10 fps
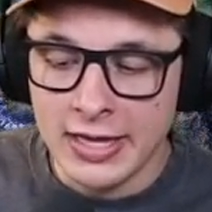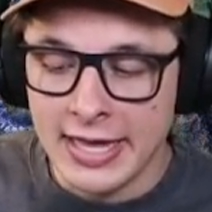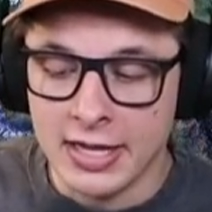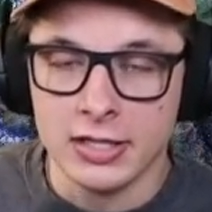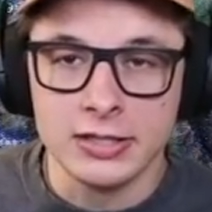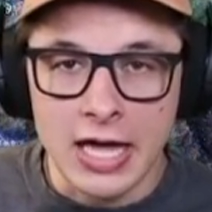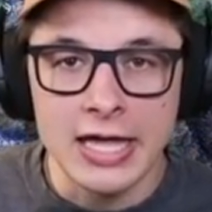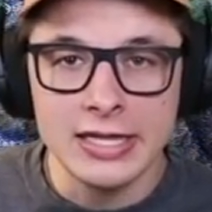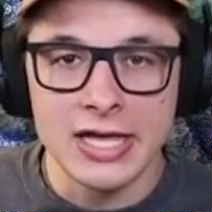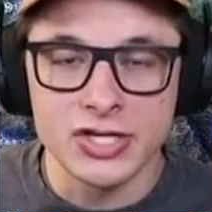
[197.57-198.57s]
and a
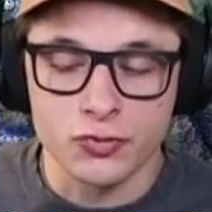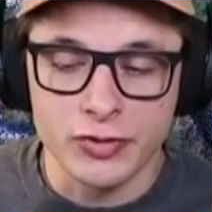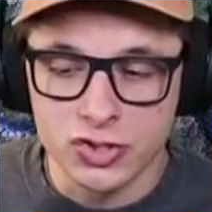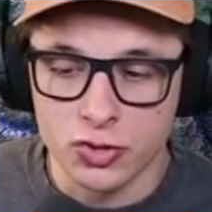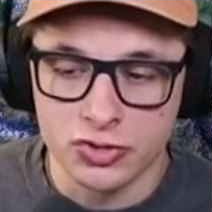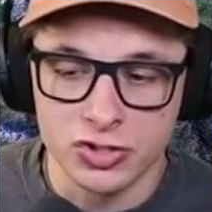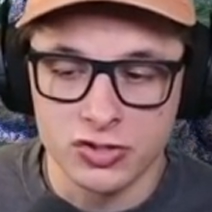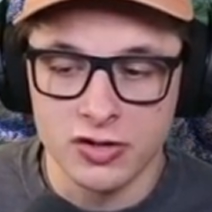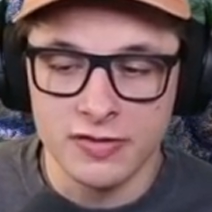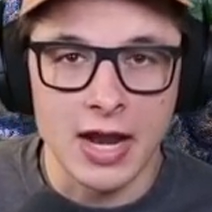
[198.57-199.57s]
lot less resources
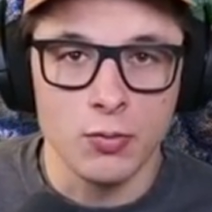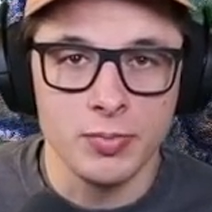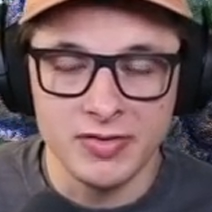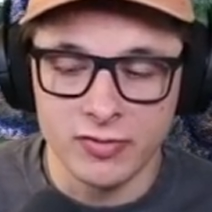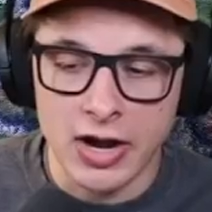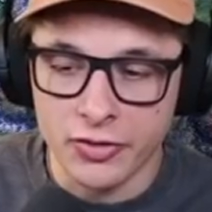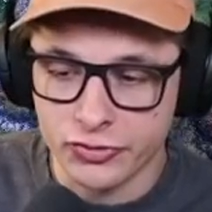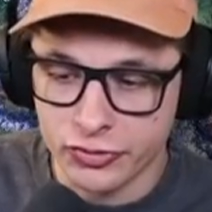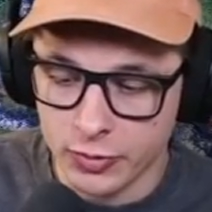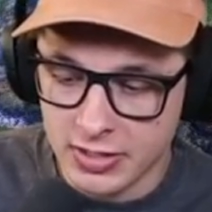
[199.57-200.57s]
that I would be for other
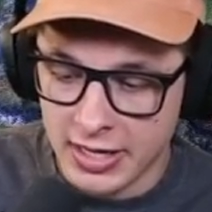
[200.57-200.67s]
troops.